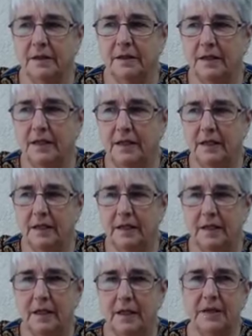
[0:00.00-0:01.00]
Okay?
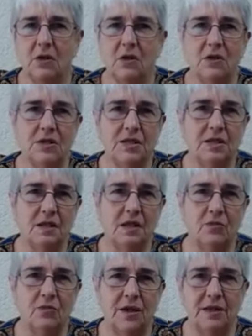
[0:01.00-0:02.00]
Because a
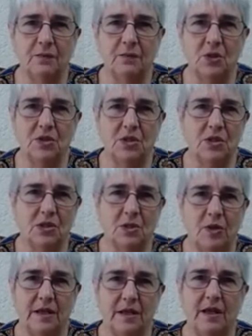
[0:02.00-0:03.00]
writer puts a
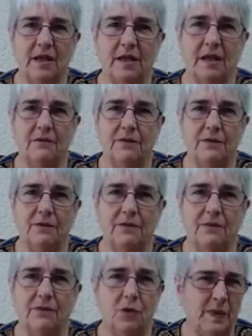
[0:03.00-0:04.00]
story together
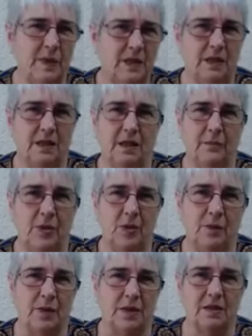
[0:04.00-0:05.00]
for a particular
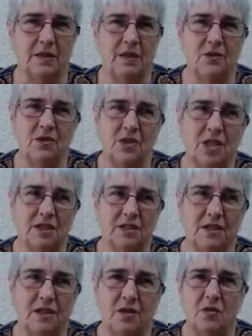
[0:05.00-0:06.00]
purpose. They don't
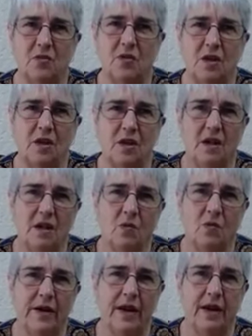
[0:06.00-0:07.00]
just tell
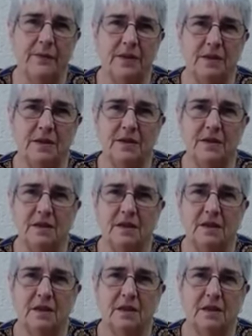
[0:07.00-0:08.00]
what happened
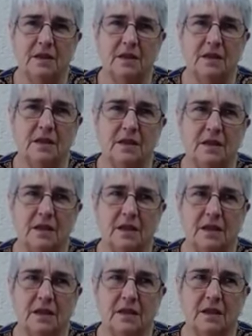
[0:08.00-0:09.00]

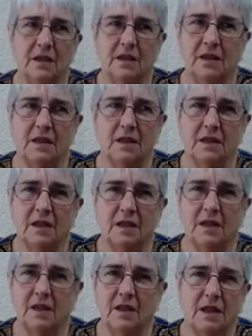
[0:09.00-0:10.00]

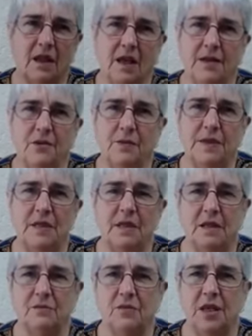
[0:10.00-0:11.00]

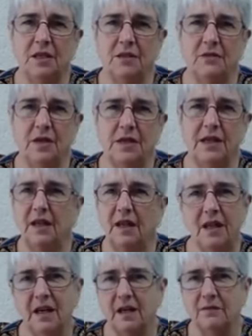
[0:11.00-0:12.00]
100% objectively. They
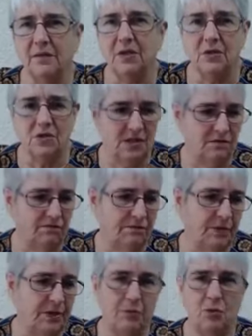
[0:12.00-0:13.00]
can't, because
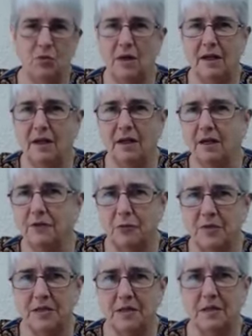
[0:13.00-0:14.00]
people aren't
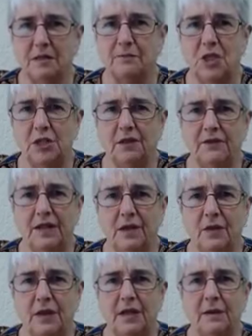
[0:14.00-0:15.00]
100% objective
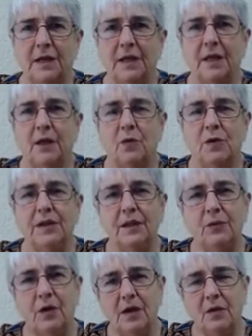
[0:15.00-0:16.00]
anyway.
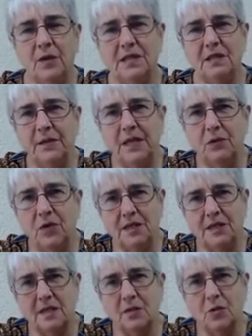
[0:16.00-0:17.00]
When somebody
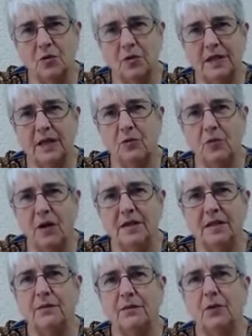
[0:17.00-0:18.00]
writes a story, they write
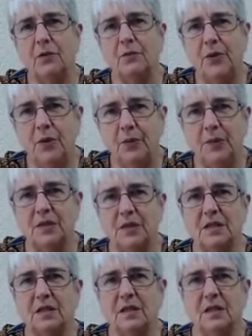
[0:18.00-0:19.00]
it for the
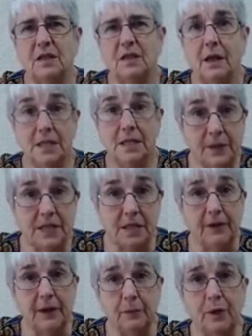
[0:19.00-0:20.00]
purpose, a
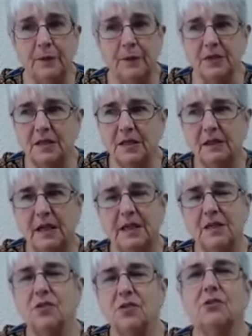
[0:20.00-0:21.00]
specific purpose, and they
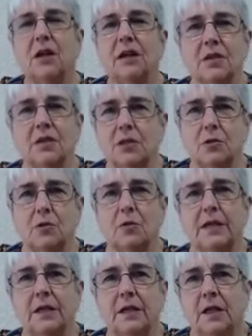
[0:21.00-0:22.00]
construct the
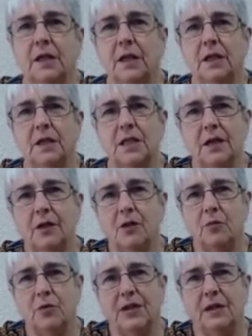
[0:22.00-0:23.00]
story to
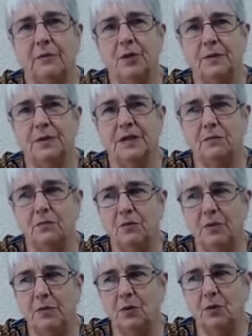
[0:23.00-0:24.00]
help with that purpose. And when
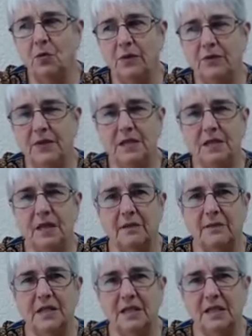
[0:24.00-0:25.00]
we put all of these
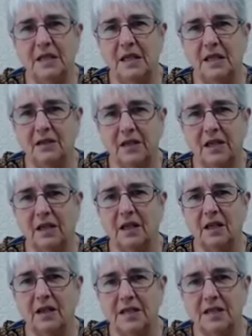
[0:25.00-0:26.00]
elements together and
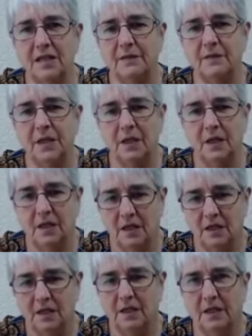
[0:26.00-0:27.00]
analyze them,
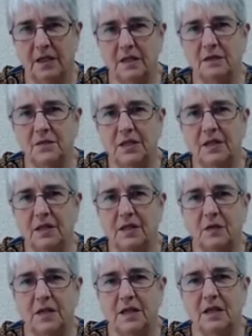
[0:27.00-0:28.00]
connect them
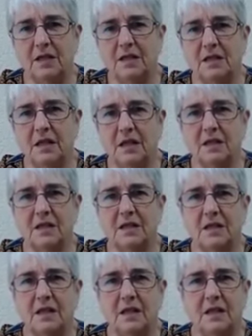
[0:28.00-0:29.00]
together, we can start to
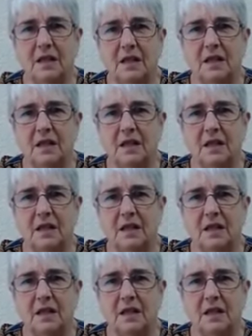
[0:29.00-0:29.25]
see